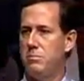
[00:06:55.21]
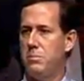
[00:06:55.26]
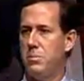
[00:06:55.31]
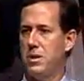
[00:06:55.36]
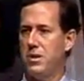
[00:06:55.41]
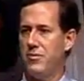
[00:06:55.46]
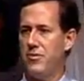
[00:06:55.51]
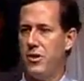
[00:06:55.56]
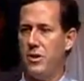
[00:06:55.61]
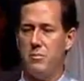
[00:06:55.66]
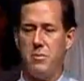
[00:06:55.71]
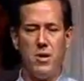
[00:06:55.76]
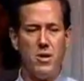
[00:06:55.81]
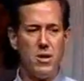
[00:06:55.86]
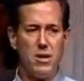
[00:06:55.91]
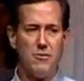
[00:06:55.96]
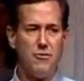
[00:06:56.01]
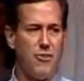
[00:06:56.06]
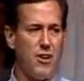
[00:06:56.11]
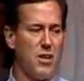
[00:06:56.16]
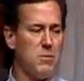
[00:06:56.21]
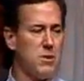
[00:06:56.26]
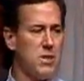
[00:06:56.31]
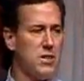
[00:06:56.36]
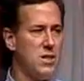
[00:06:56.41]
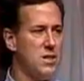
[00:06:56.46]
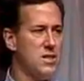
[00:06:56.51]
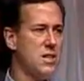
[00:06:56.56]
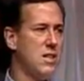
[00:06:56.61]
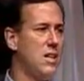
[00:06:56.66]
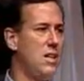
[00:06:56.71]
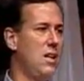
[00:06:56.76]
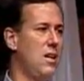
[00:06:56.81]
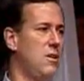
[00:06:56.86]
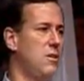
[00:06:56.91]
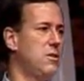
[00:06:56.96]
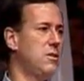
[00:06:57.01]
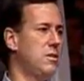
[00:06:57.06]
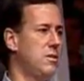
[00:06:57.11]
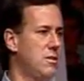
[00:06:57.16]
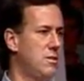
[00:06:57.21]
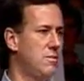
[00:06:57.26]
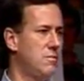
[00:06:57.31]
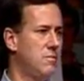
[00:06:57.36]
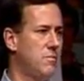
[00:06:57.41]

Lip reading: But if the American family doesn't get healthier,